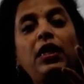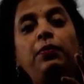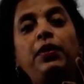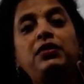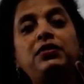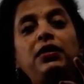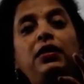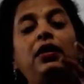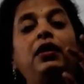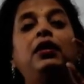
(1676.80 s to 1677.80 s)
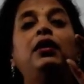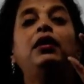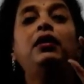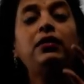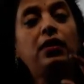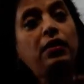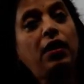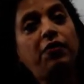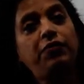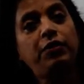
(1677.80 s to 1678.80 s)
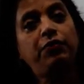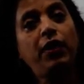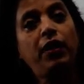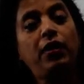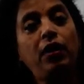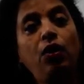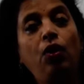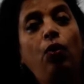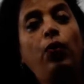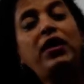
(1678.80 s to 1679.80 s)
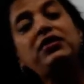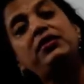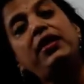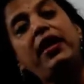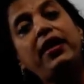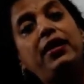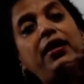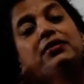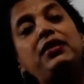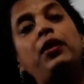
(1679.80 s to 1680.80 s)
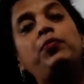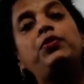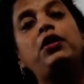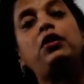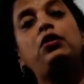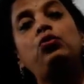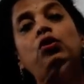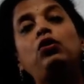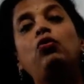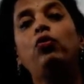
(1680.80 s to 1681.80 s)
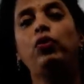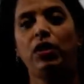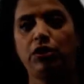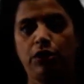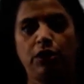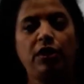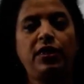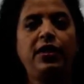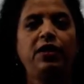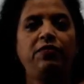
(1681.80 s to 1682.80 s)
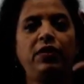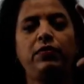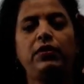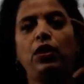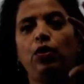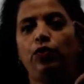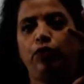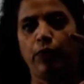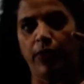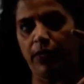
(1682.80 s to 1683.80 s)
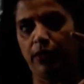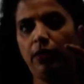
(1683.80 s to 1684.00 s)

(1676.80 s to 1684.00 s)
present in the Graphian follicle once the egg is emptied during ovulation. That gets filled with yellow fluid.